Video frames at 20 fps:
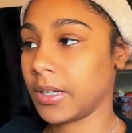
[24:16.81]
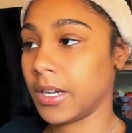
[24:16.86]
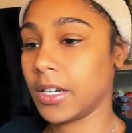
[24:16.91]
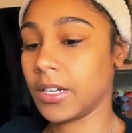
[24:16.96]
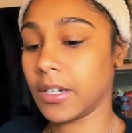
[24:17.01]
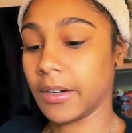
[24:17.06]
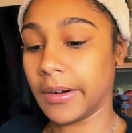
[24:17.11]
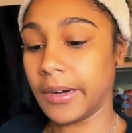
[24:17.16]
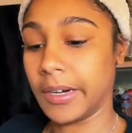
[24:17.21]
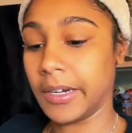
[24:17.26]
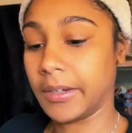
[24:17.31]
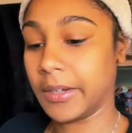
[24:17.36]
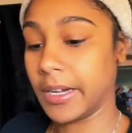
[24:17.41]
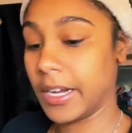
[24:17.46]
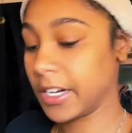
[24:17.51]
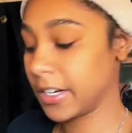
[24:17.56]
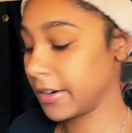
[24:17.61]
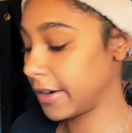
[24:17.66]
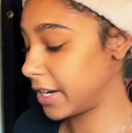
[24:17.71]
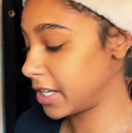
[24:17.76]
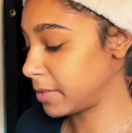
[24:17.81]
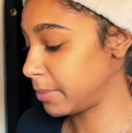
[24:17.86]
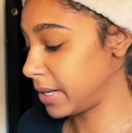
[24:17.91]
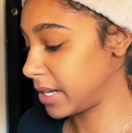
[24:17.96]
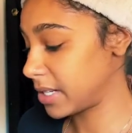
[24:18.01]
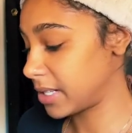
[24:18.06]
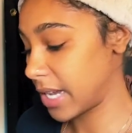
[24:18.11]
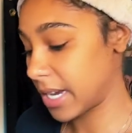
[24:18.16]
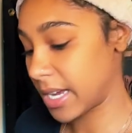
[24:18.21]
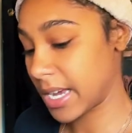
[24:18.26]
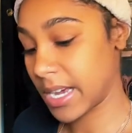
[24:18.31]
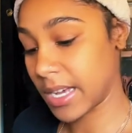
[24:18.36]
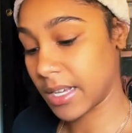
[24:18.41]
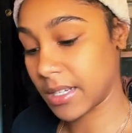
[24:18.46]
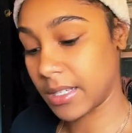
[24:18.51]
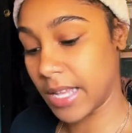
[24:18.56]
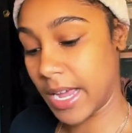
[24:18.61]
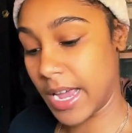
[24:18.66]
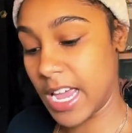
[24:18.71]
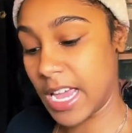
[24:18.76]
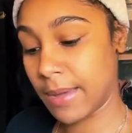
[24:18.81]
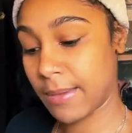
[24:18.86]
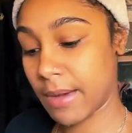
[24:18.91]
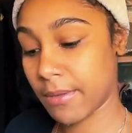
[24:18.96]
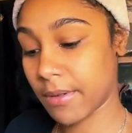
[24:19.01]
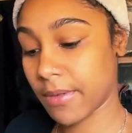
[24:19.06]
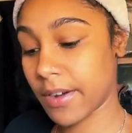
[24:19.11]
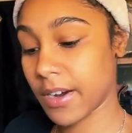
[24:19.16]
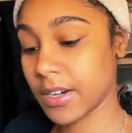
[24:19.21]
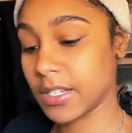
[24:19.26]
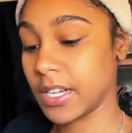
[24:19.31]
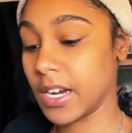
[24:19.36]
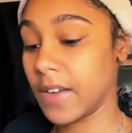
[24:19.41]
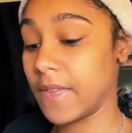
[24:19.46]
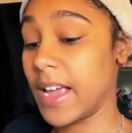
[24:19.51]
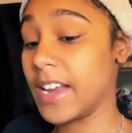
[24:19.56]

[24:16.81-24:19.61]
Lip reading: Ignorant is bliss, I guess. The Hangman reverse here.